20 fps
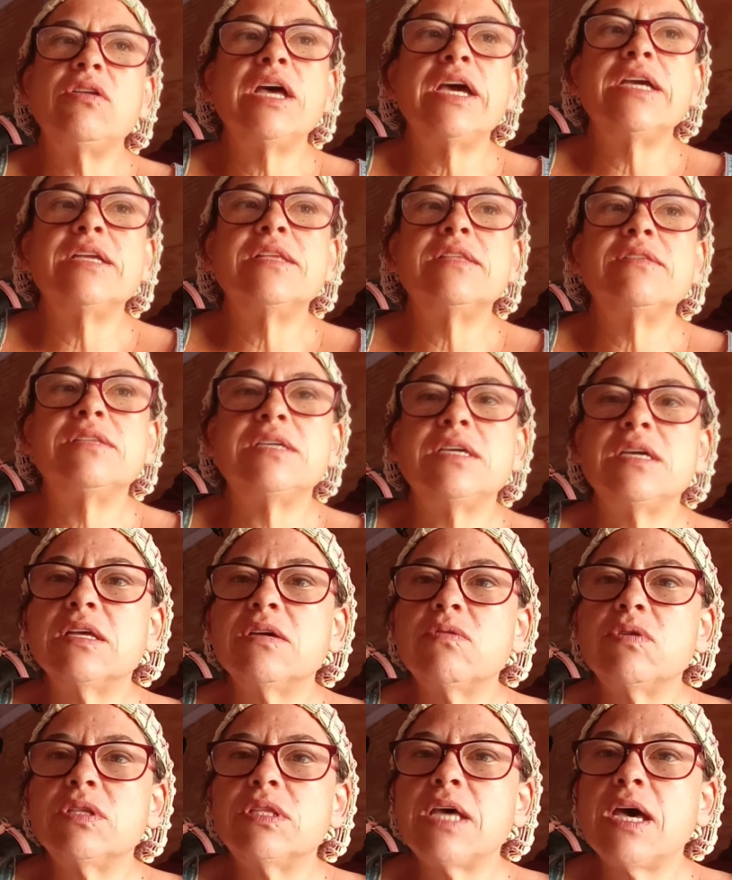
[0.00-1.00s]
like
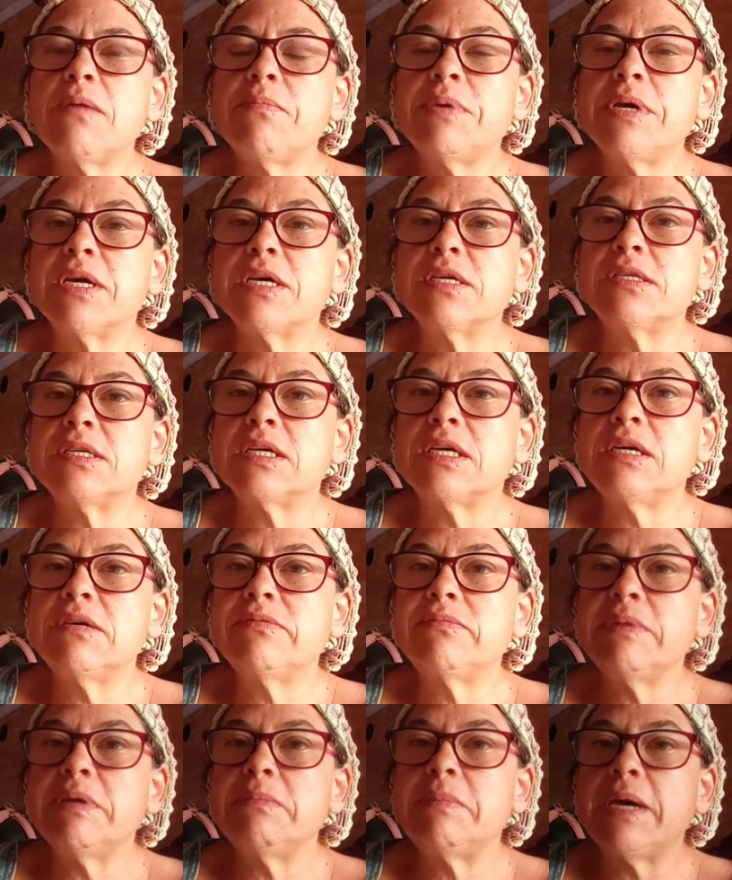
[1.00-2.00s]
dealing with that because it
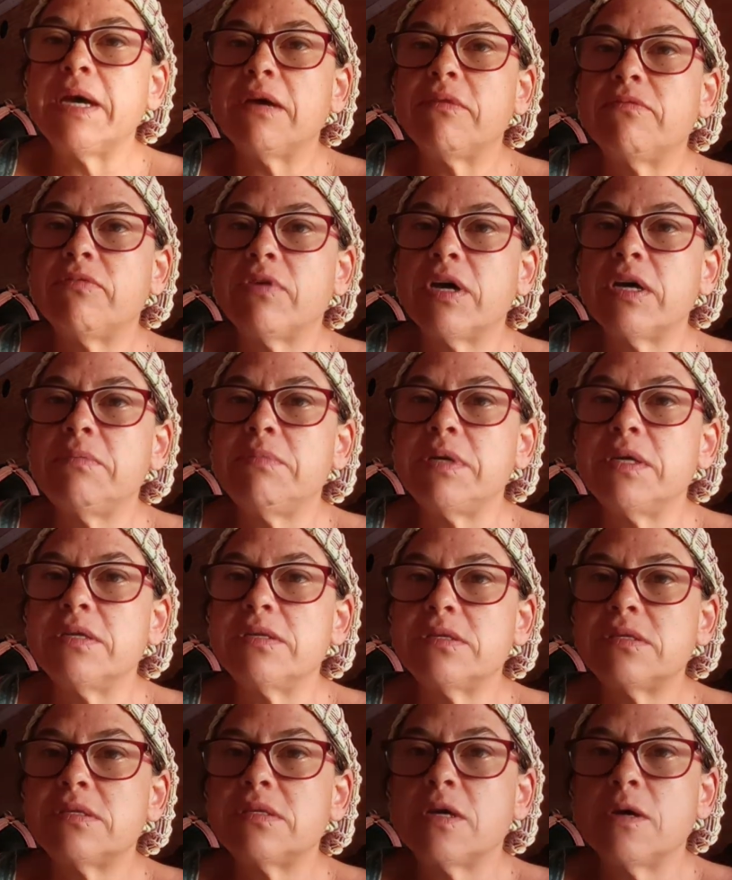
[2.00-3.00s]
gives me bad
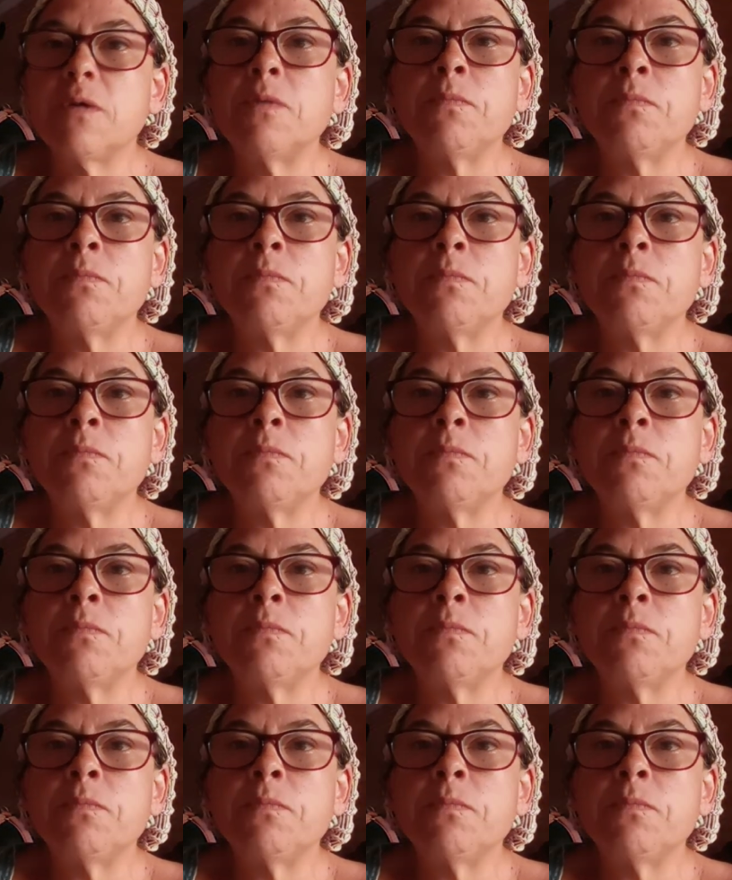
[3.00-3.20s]
vibes.